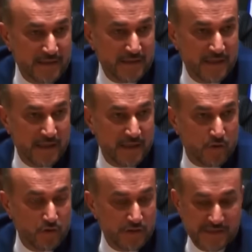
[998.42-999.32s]
in the
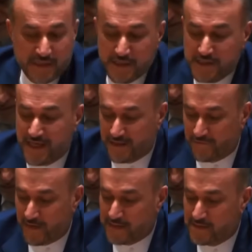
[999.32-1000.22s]
historical
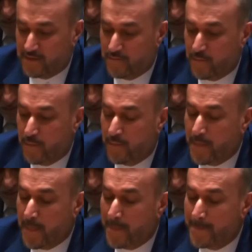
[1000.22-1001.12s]
and motherland
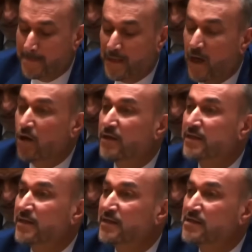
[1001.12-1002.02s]
of Palestine, with
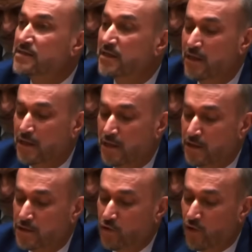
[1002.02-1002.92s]
Al-Quds as its
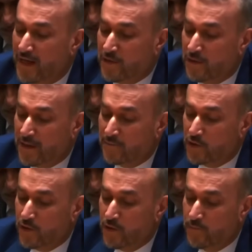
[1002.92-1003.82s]
capital.
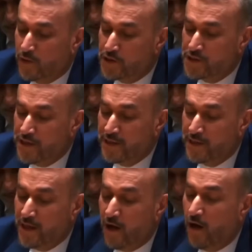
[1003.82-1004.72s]
Mr. President, I would
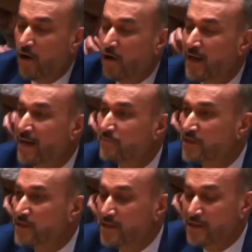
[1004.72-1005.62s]
like to
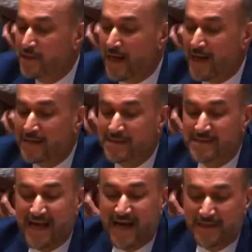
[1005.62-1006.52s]
conclude
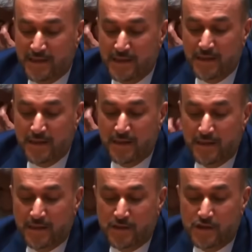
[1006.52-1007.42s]
my remarks
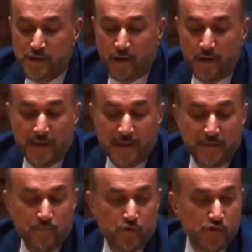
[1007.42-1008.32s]
with the universal
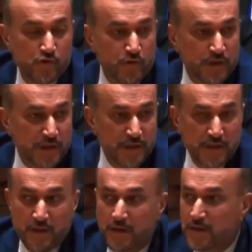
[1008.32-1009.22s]
poem by
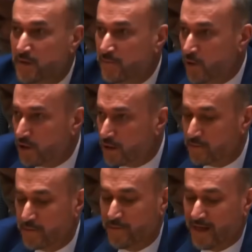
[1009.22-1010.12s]
the
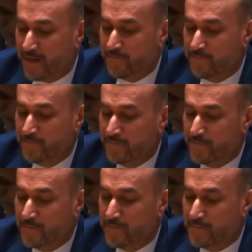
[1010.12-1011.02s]
world-renowned Iranian
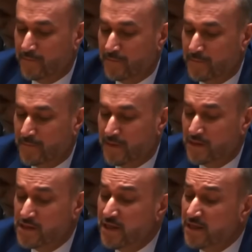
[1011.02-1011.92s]
poet
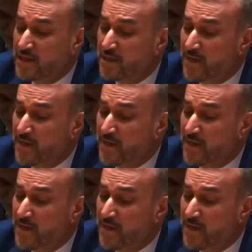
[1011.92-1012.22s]
Sa'di,